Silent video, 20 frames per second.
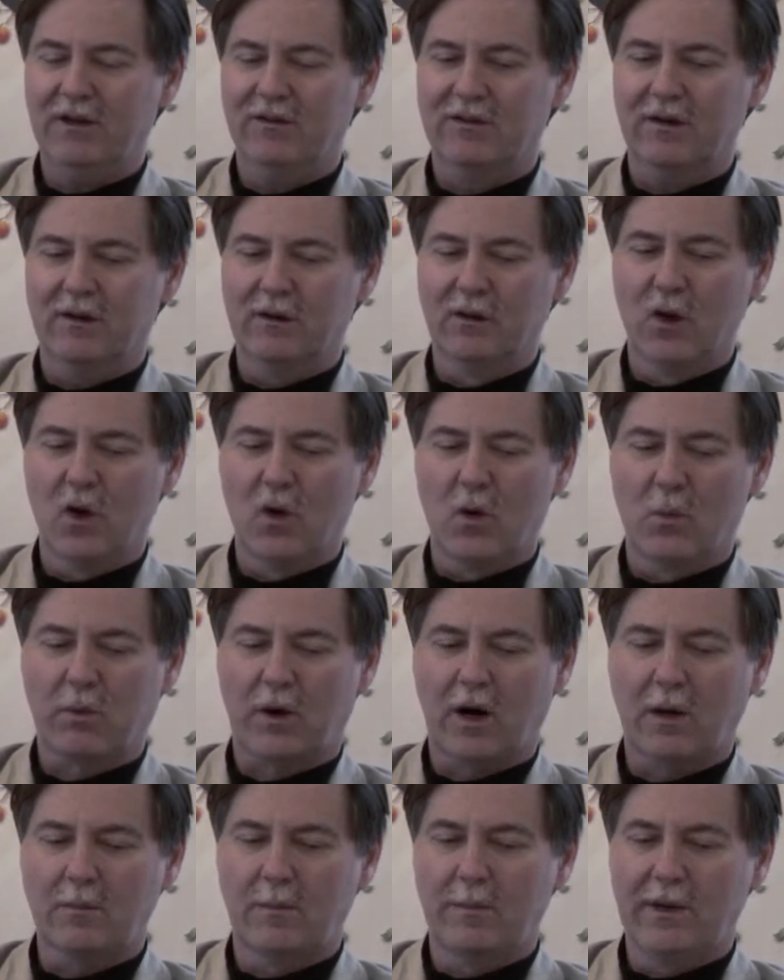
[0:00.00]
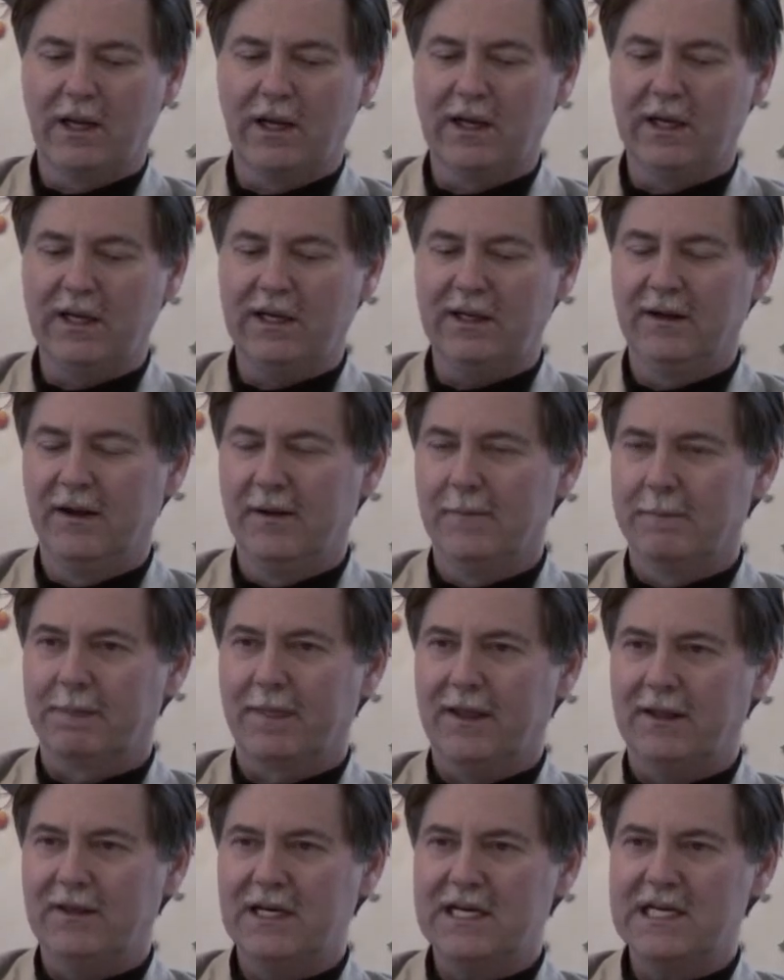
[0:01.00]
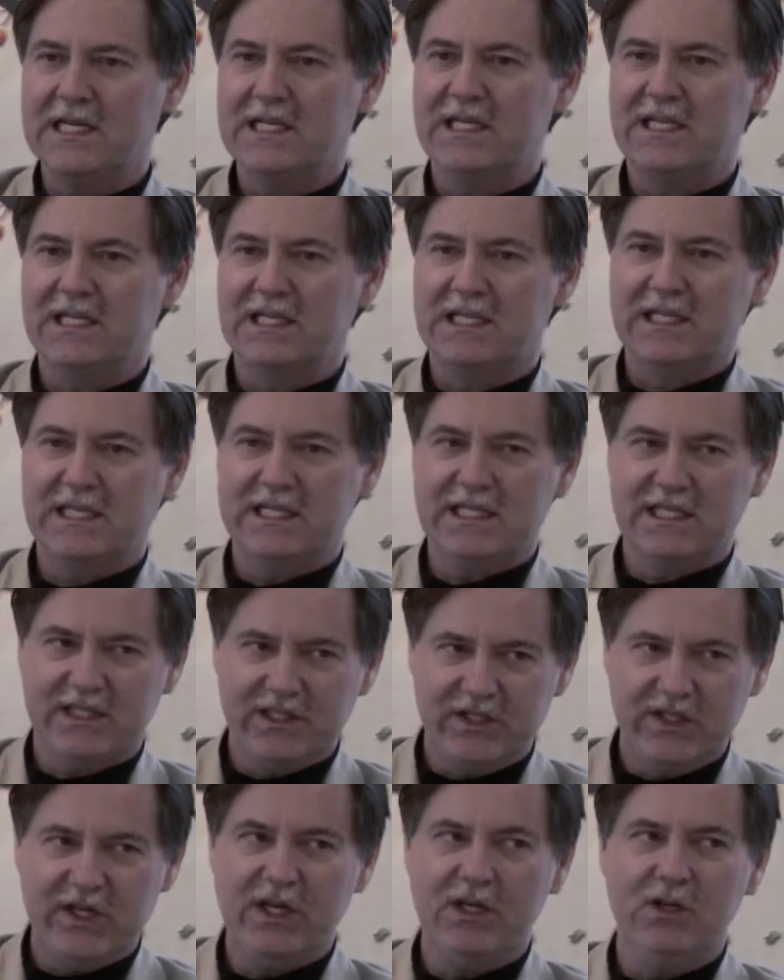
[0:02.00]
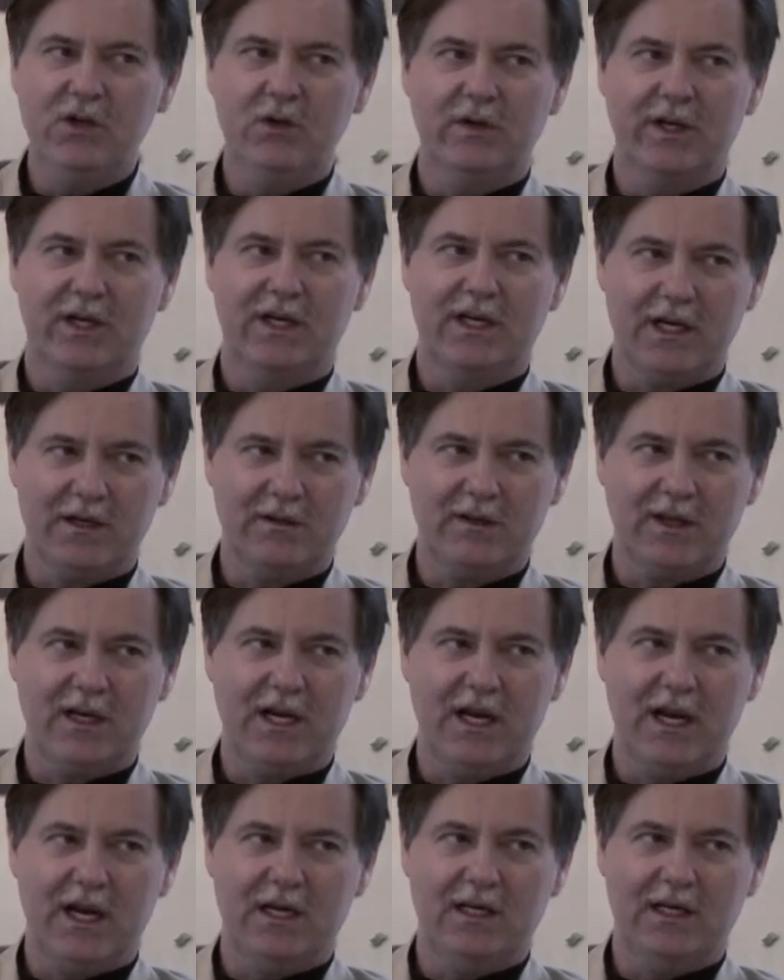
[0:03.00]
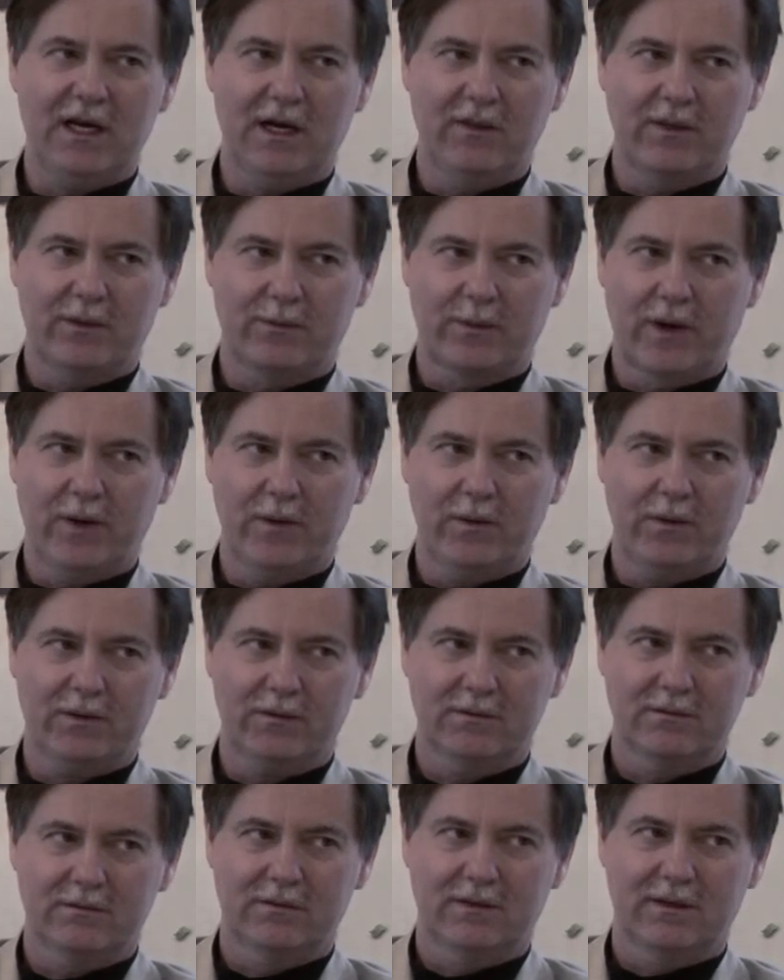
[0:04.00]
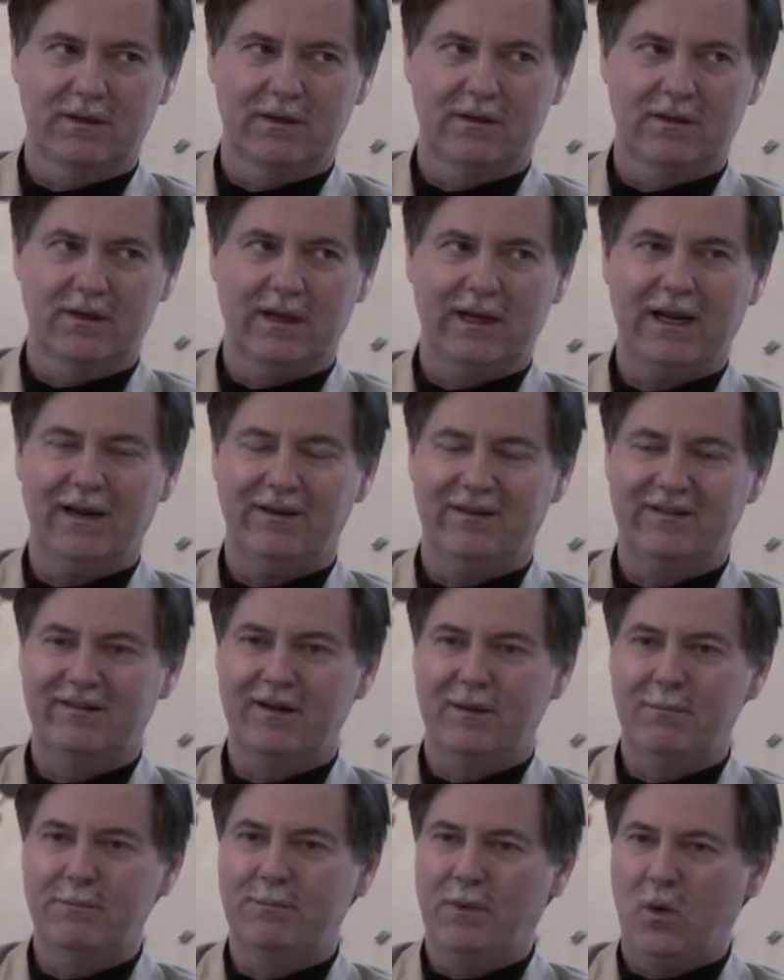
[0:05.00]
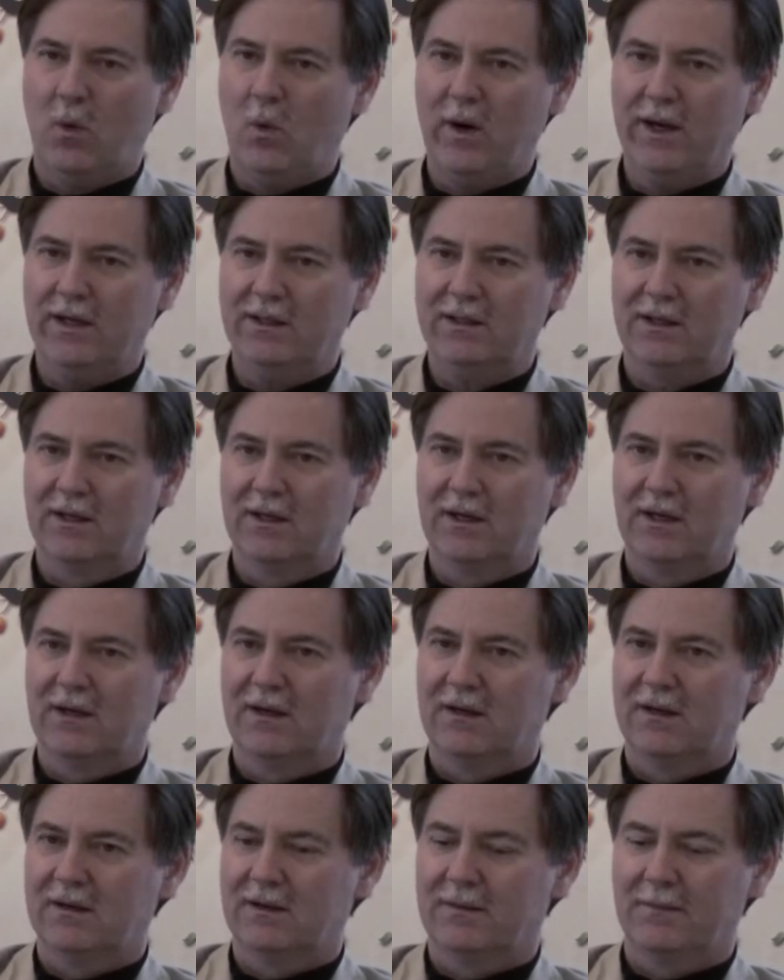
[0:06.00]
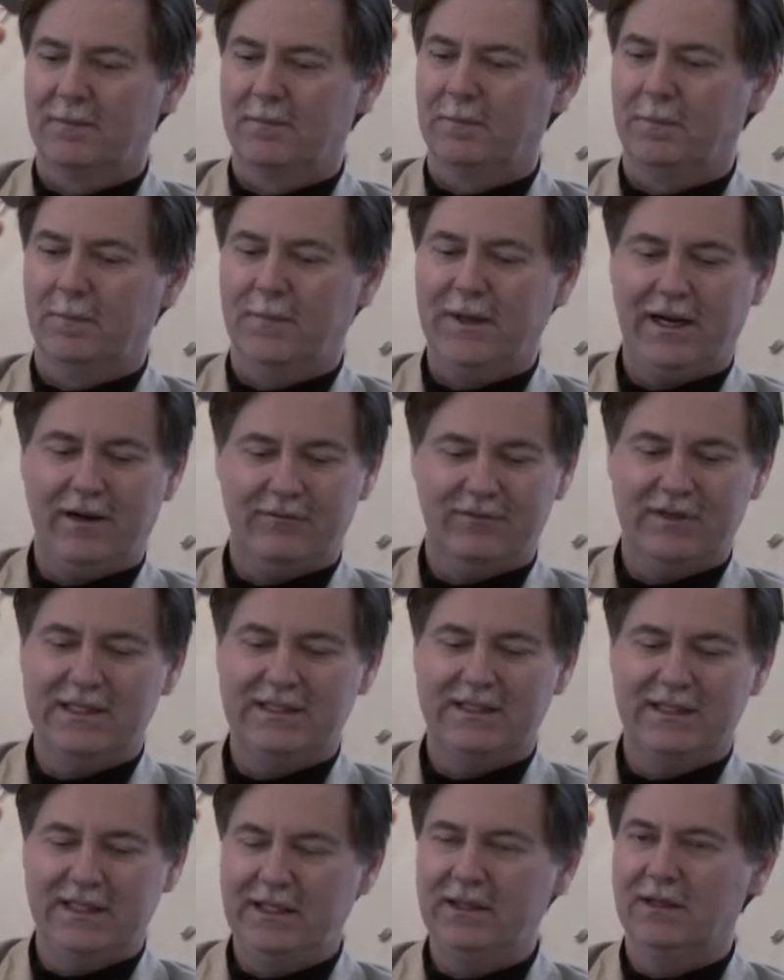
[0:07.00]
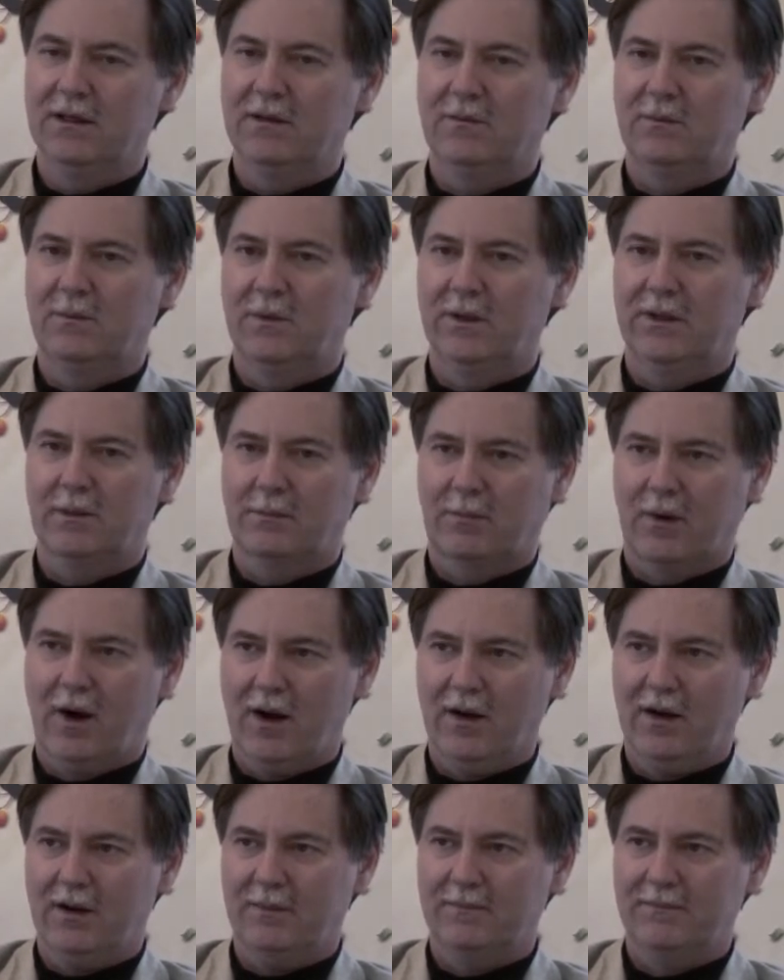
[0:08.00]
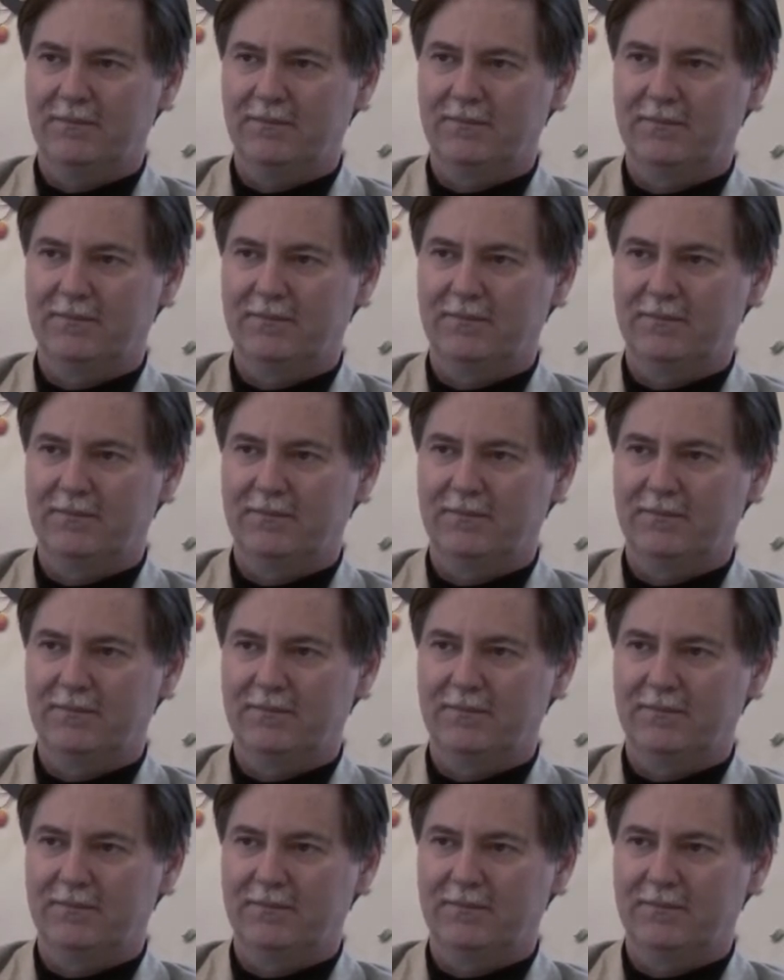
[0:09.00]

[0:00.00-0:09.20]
It's a low probability that they can continue to kick the can down the road. Like at some point, they have to deal with the problem.